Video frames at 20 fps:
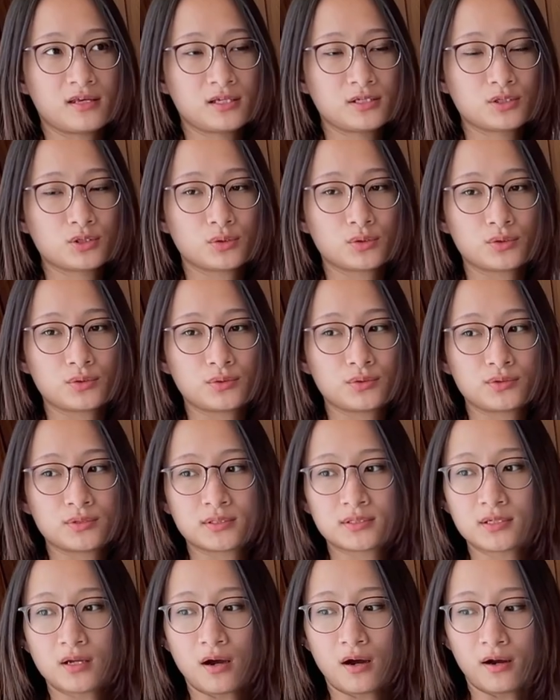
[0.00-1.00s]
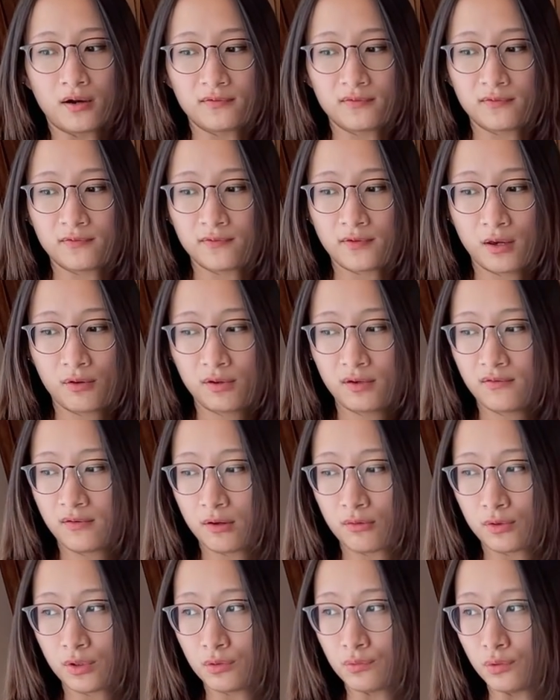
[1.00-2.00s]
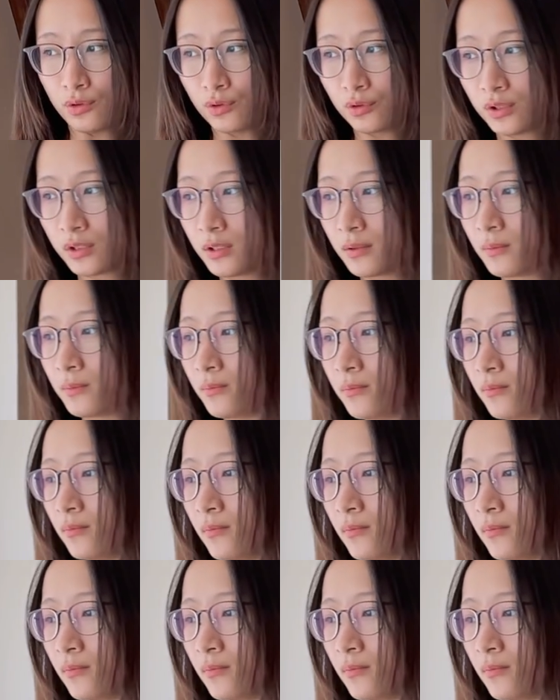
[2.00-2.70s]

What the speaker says: These goose are very, very rude.